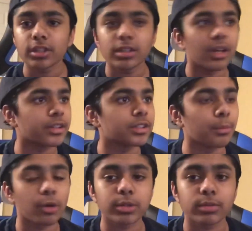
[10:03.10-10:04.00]
us the
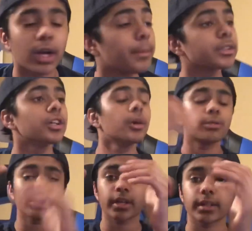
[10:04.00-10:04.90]
more subscribers. We're
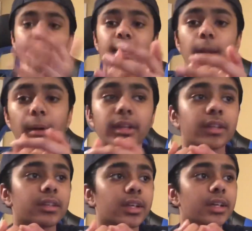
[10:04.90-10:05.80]
trying to get 10k by the end of
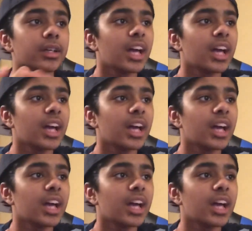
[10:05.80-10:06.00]
the year.